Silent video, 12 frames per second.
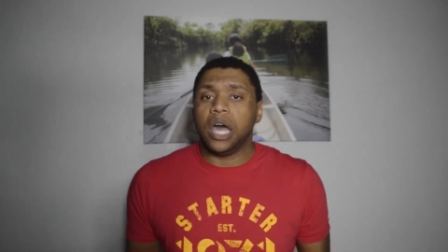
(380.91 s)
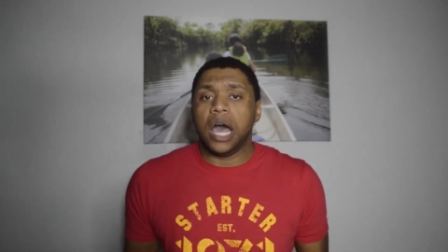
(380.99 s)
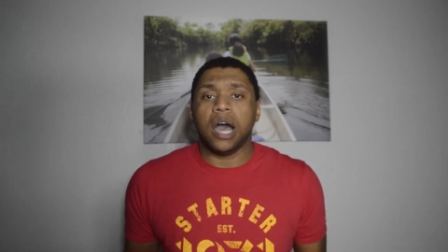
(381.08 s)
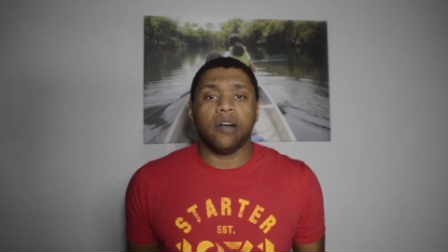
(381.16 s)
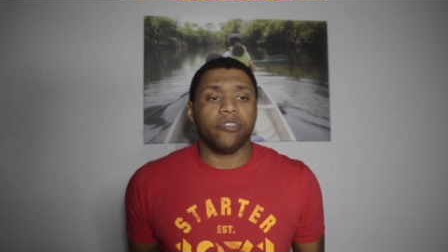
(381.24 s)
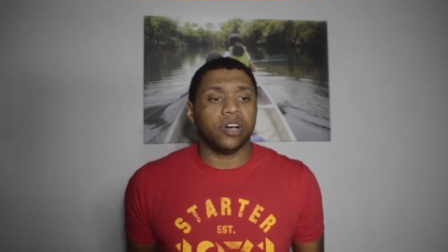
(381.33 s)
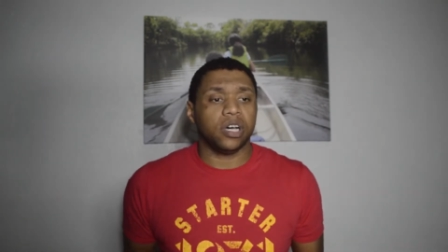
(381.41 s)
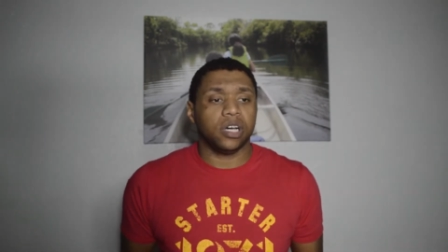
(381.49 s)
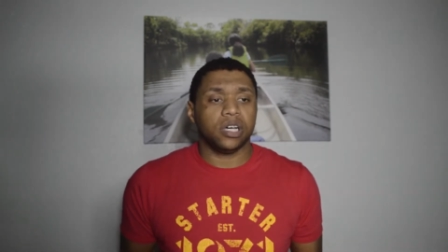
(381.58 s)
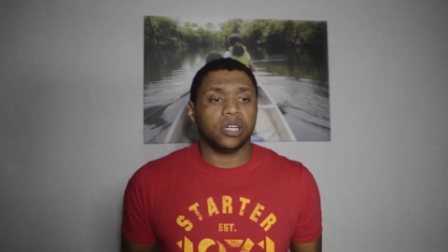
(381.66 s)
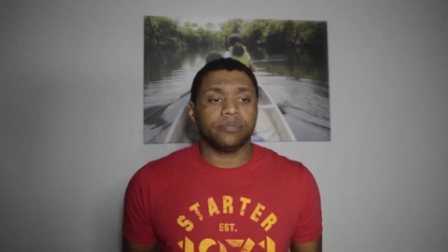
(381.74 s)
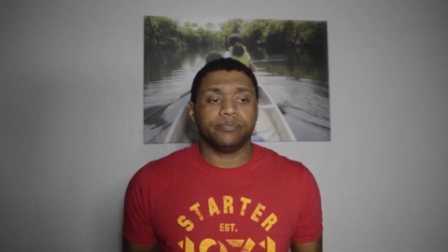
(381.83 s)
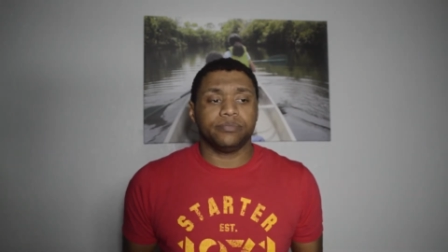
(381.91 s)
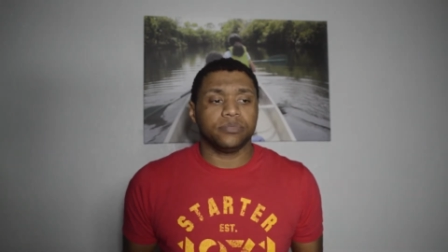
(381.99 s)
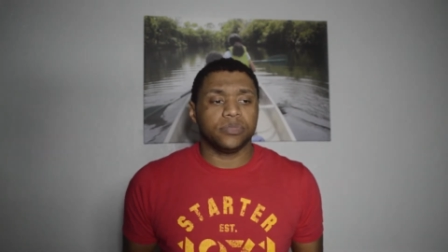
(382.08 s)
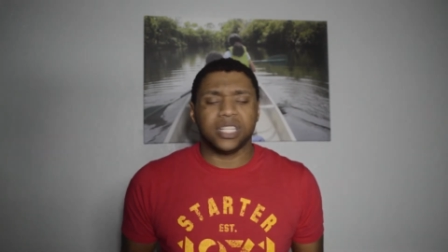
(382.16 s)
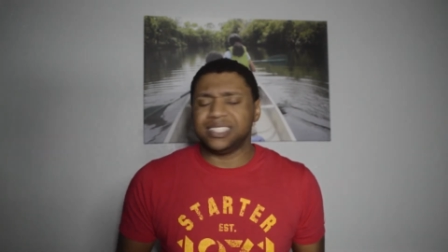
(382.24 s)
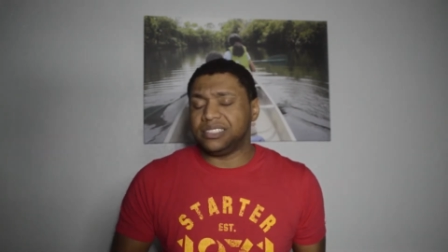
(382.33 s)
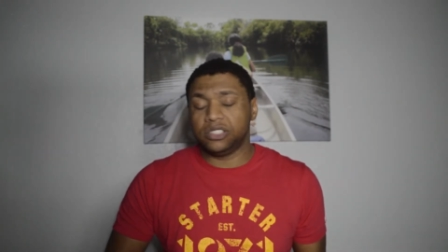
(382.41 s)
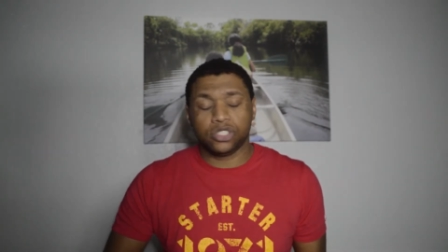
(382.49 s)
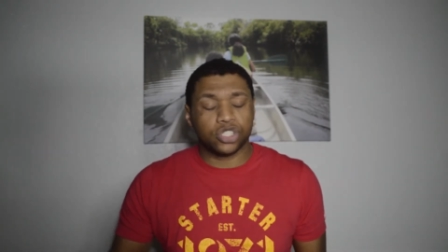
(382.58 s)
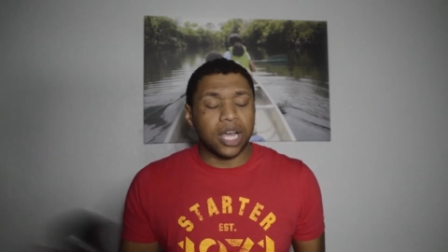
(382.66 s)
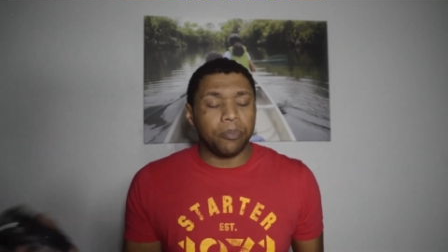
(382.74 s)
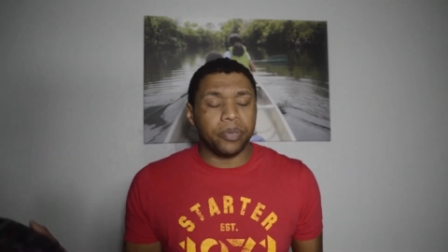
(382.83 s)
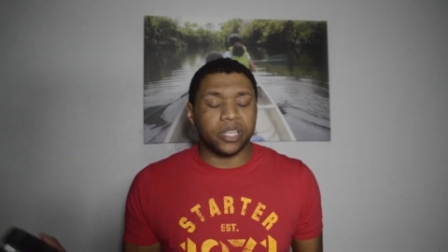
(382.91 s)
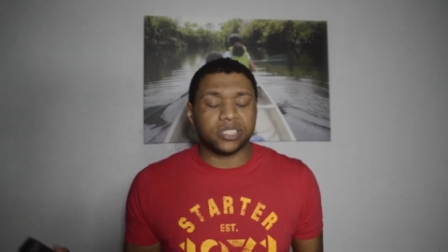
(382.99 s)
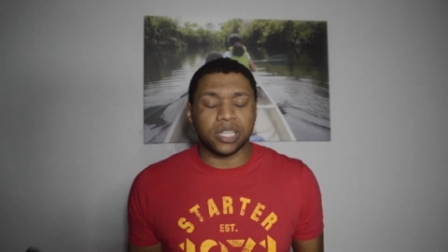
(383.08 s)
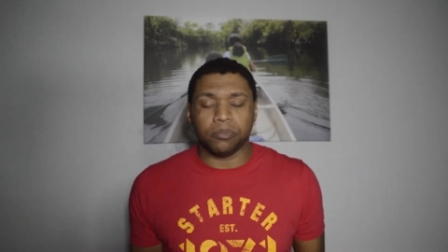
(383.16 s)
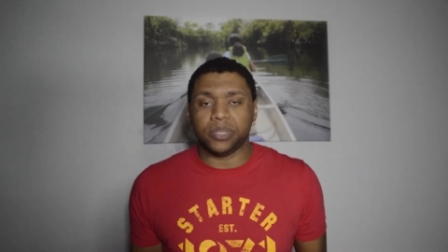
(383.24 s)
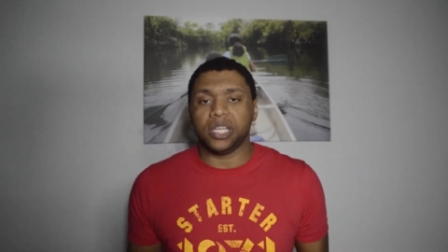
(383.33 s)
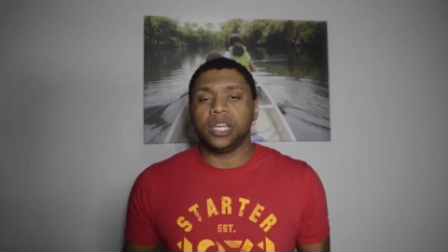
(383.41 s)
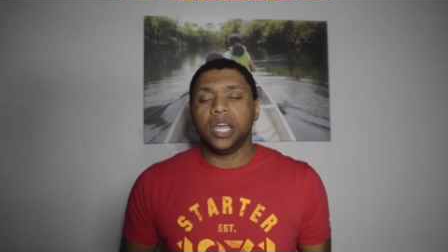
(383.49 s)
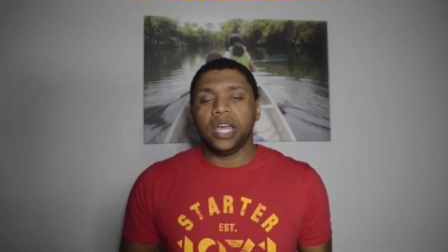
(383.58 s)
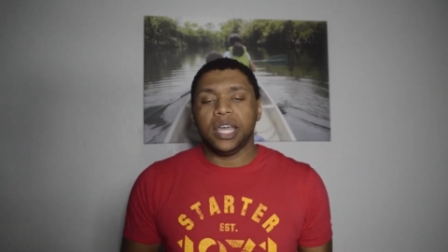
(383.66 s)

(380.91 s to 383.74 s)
of a tropic something.